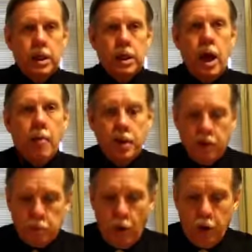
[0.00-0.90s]

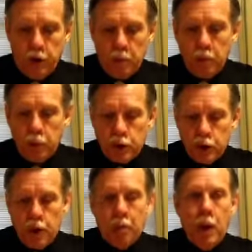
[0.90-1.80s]
Communist Party
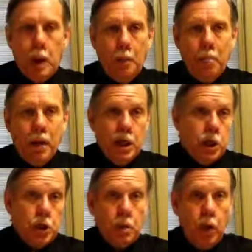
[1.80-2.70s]
membership
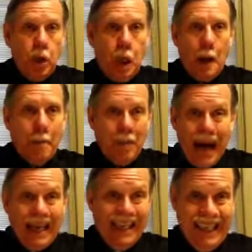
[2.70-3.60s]
punishable
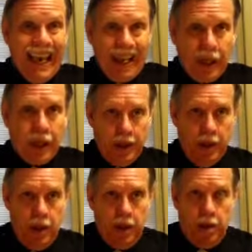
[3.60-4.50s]
by death,
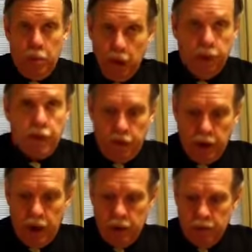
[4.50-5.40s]
believe it or not.